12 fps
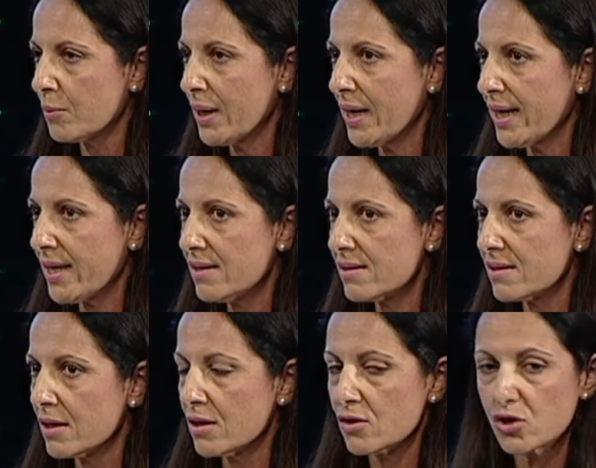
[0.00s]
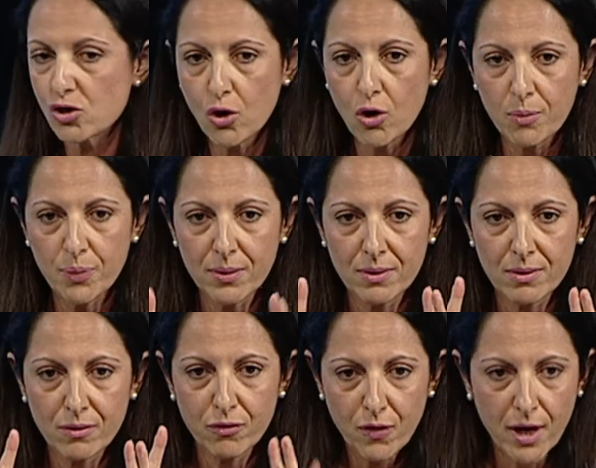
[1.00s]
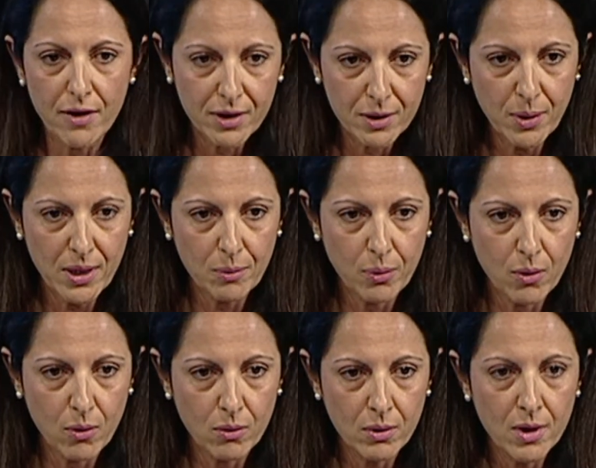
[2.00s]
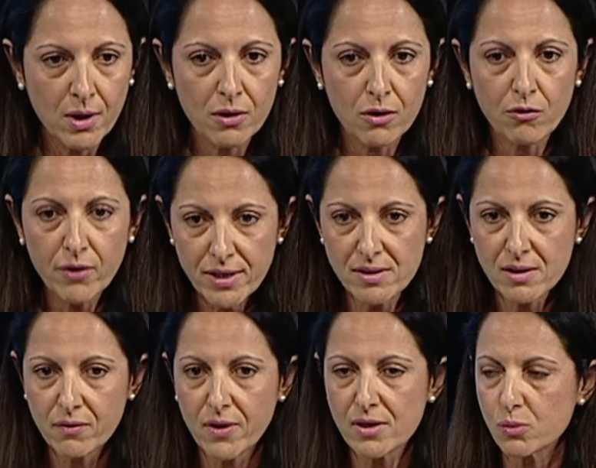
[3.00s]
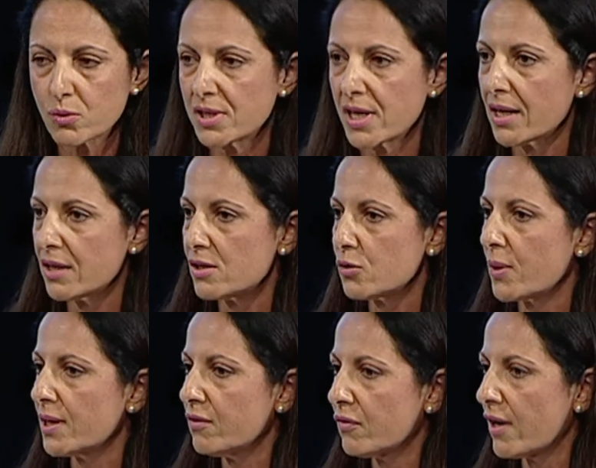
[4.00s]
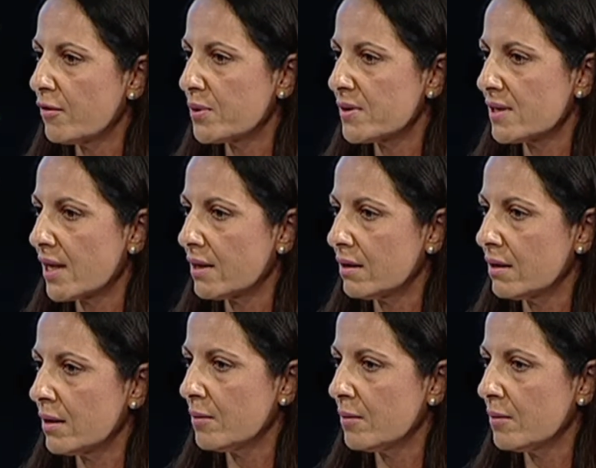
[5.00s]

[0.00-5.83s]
please stop firing people the rest of us will take a 25%